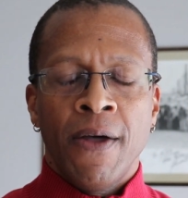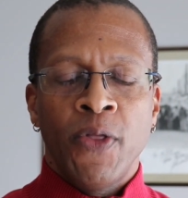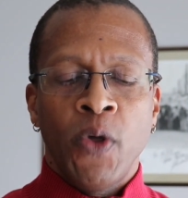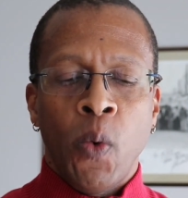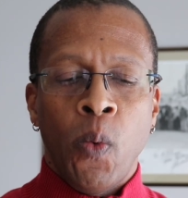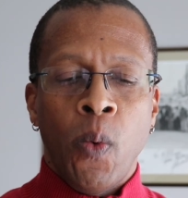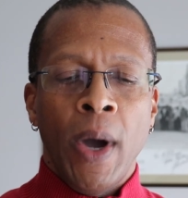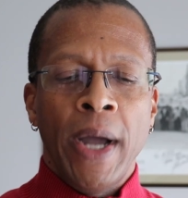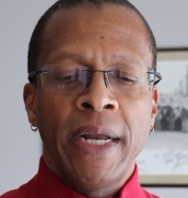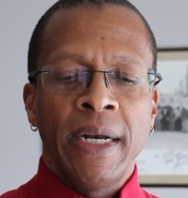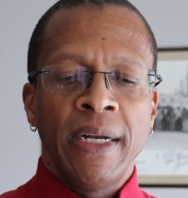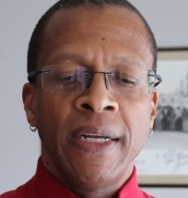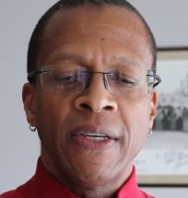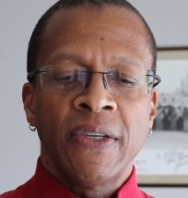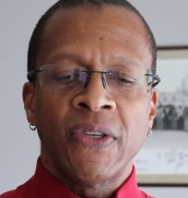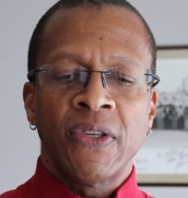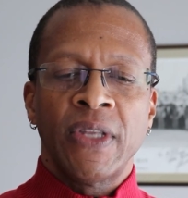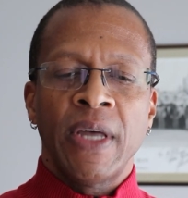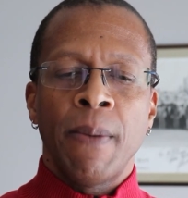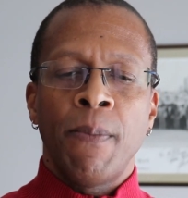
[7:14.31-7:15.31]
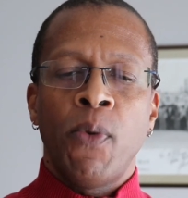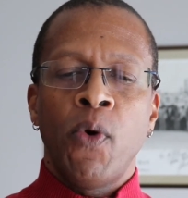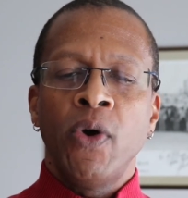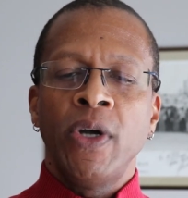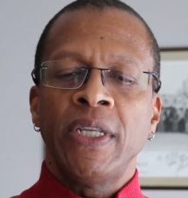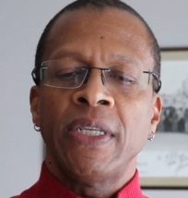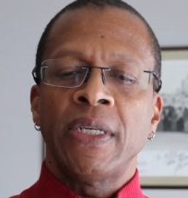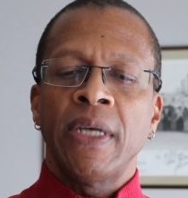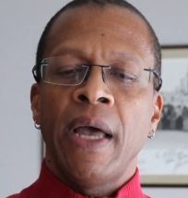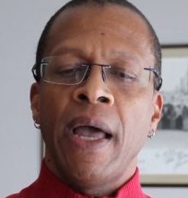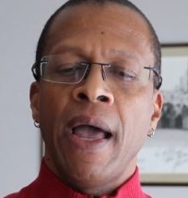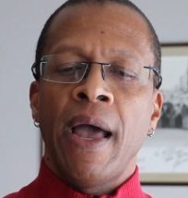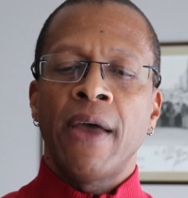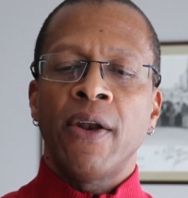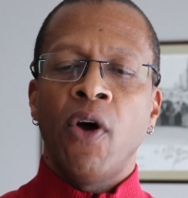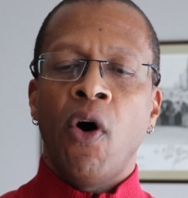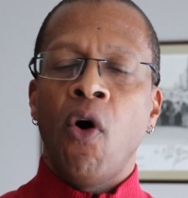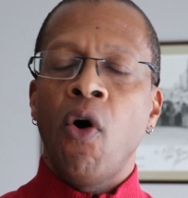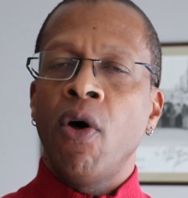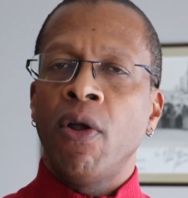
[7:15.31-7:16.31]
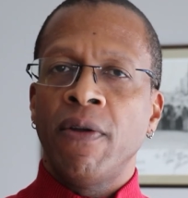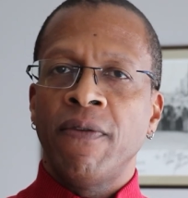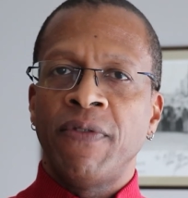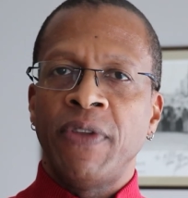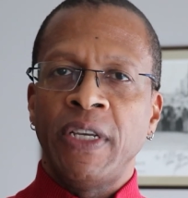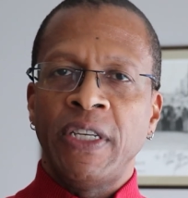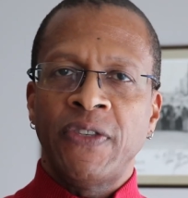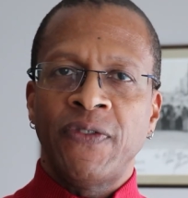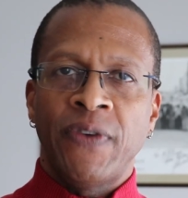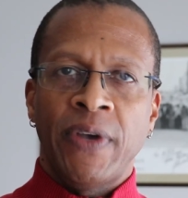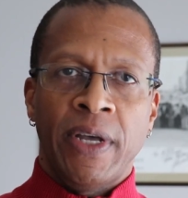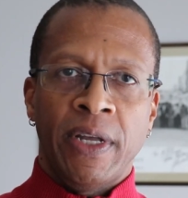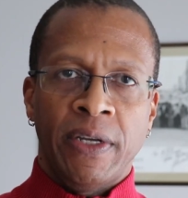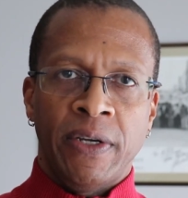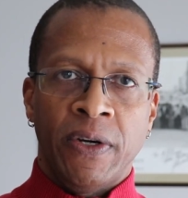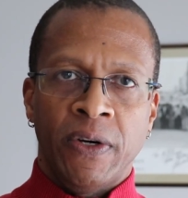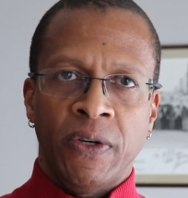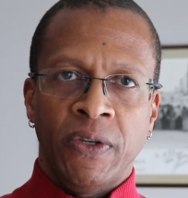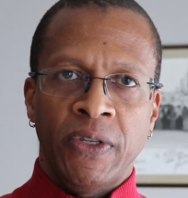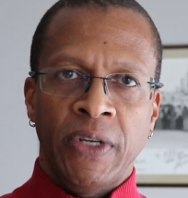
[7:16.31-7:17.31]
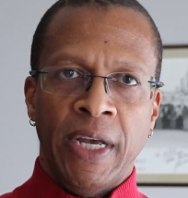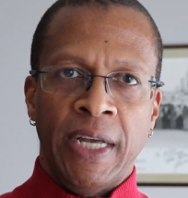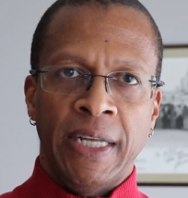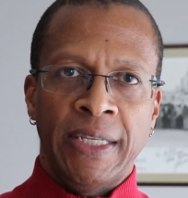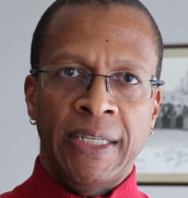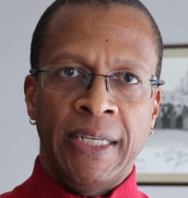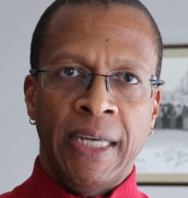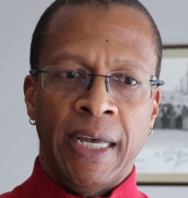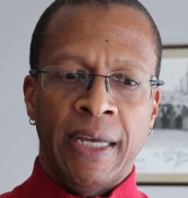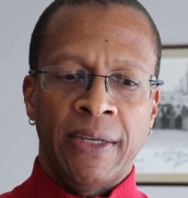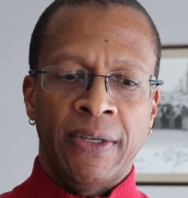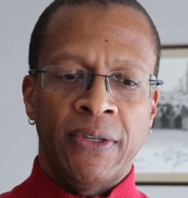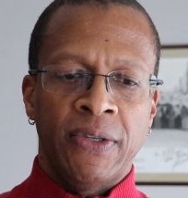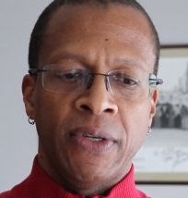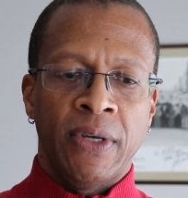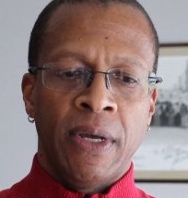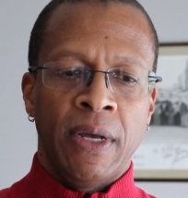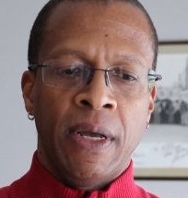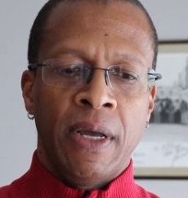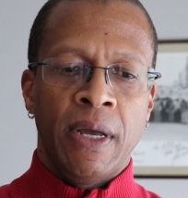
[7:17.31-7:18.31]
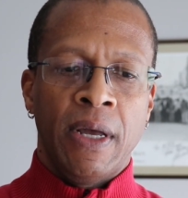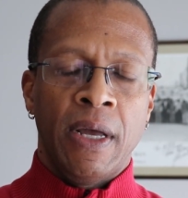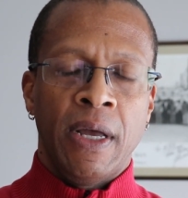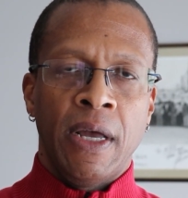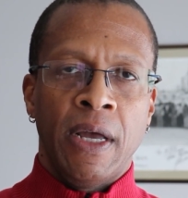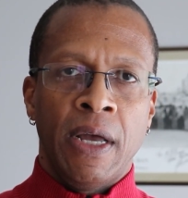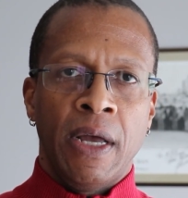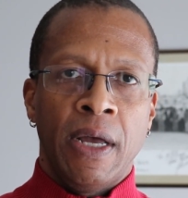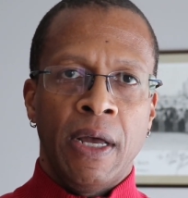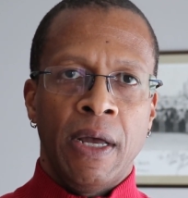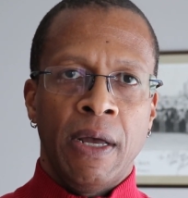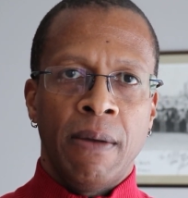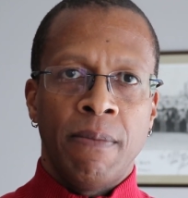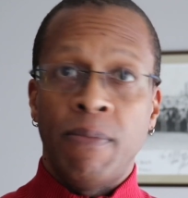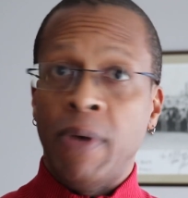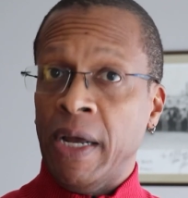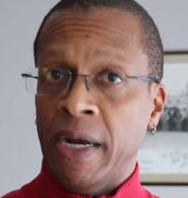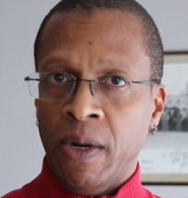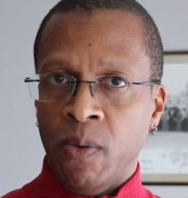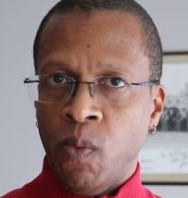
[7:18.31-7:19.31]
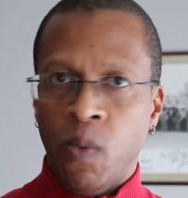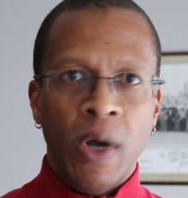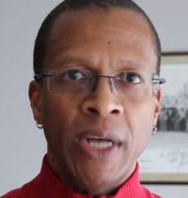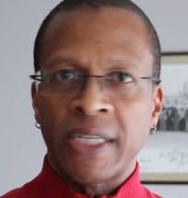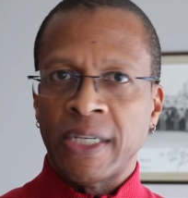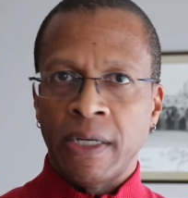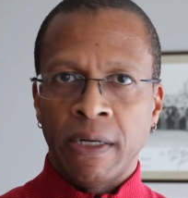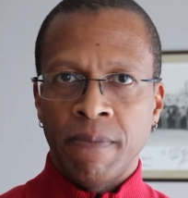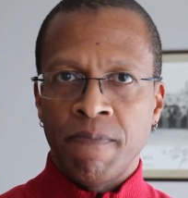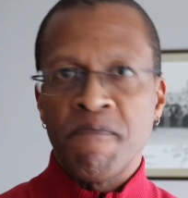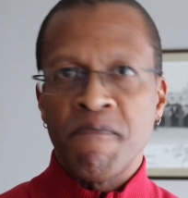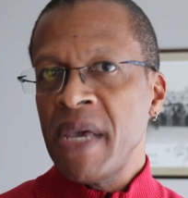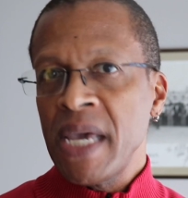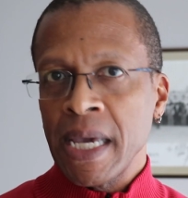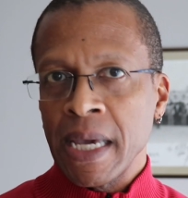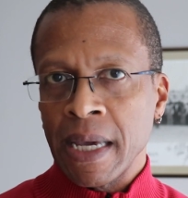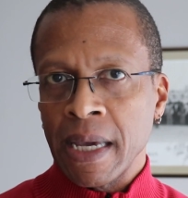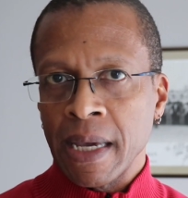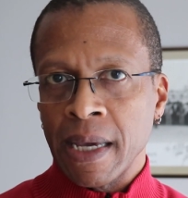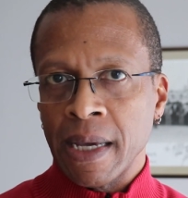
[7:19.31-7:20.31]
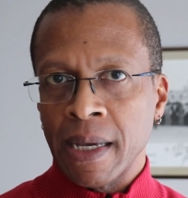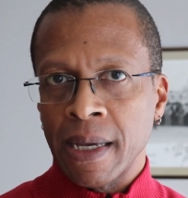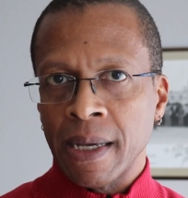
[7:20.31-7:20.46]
the whiteness that points at all of these failures and says, but it wasn't me.